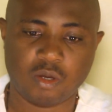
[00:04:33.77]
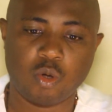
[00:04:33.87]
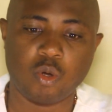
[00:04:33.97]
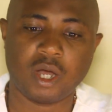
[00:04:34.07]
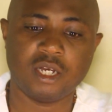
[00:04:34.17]

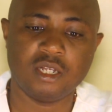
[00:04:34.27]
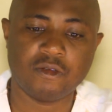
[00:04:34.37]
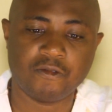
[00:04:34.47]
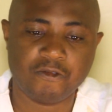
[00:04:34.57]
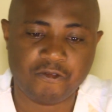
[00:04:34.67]

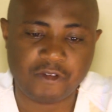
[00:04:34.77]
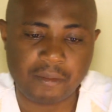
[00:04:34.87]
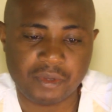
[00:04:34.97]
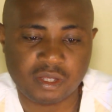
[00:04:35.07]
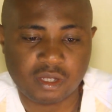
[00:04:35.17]
Organic
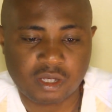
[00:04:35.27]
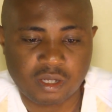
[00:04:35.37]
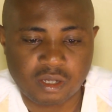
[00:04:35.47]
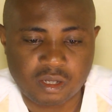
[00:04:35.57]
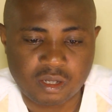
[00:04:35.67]
farming
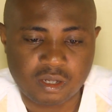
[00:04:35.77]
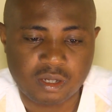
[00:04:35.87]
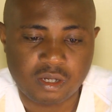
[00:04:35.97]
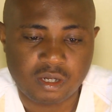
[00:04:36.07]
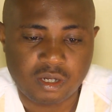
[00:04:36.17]

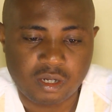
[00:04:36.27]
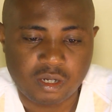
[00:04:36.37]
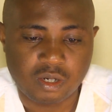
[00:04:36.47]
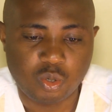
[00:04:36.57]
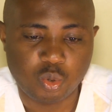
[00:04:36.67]

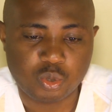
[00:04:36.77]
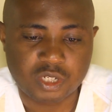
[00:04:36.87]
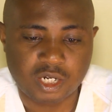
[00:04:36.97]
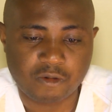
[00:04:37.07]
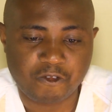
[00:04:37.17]
looks
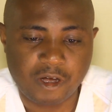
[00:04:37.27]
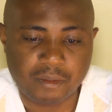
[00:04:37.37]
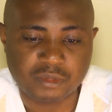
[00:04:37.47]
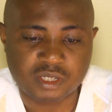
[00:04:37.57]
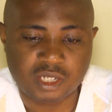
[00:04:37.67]
at
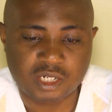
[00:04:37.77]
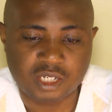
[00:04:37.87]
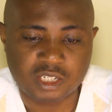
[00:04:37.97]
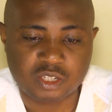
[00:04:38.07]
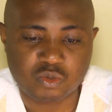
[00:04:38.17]
farms that are
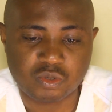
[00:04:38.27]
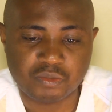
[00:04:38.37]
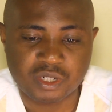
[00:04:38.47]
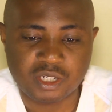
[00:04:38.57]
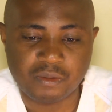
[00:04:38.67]

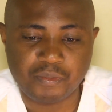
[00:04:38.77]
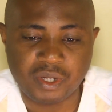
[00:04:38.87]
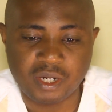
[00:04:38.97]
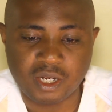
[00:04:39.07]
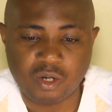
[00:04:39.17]
extremely
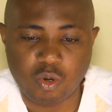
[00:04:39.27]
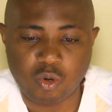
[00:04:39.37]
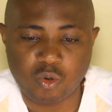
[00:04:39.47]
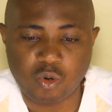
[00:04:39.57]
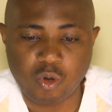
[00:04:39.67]
dependent
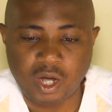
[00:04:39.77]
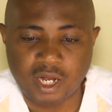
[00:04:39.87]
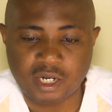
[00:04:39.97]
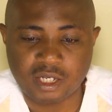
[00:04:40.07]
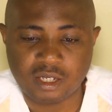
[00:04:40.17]
on
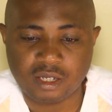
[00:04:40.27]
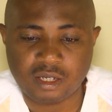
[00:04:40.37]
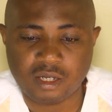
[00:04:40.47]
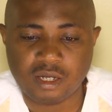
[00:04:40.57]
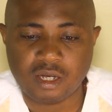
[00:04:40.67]
locally
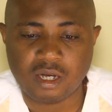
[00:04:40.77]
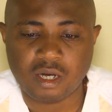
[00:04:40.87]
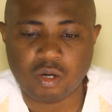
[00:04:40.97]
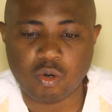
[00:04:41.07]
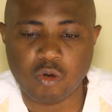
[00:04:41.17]

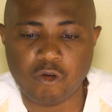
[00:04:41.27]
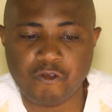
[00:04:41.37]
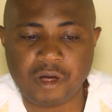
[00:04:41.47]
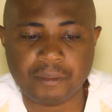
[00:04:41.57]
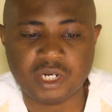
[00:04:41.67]
or
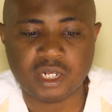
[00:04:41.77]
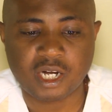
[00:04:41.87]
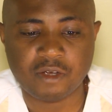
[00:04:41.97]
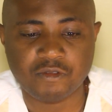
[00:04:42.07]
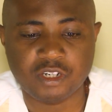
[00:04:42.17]

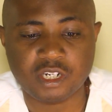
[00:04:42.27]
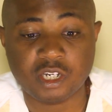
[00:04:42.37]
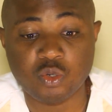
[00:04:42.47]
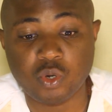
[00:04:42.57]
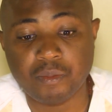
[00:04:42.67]
farm-derived
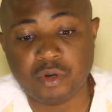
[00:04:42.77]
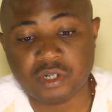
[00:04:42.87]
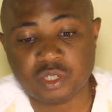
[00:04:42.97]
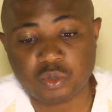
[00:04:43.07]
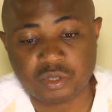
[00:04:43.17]
renewable
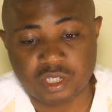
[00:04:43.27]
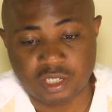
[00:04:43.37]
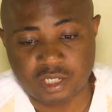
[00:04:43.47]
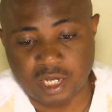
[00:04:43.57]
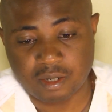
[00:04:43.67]

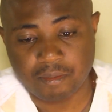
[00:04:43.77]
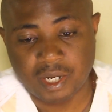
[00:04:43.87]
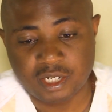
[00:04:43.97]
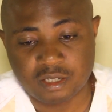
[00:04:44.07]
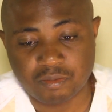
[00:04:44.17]
resources and
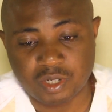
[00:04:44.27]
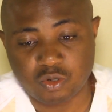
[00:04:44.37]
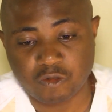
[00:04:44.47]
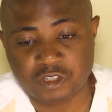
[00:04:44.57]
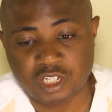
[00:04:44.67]
management
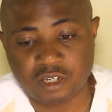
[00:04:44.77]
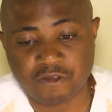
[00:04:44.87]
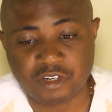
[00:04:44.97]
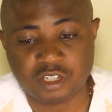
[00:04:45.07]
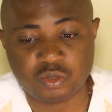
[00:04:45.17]
of
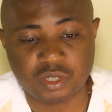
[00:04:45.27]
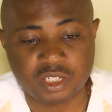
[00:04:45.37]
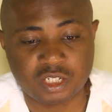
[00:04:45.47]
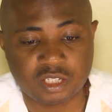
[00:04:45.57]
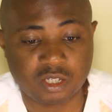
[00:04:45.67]

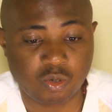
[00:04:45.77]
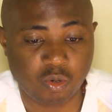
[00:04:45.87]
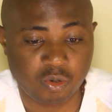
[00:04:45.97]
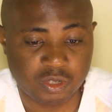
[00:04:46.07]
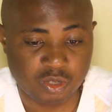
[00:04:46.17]
self-regulating
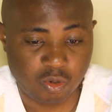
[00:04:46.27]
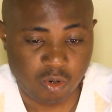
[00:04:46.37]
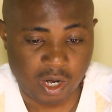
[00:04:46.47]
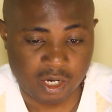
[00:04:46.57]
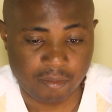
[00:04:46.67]

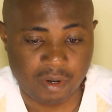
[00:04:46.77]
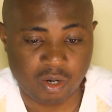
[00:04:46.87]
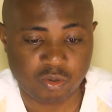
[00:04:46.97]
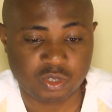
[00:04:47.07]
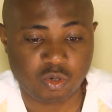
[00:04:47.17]
ecological and
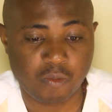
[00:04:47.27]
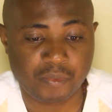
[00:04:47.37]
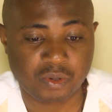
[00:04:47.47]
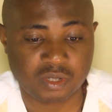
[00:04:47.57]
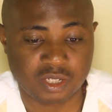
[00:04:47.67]
biological
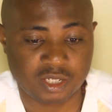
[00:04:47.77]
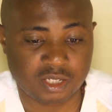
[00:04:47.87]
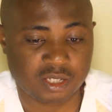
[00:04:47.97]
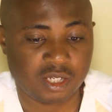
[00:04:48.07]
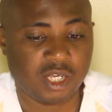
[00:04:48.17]
processes.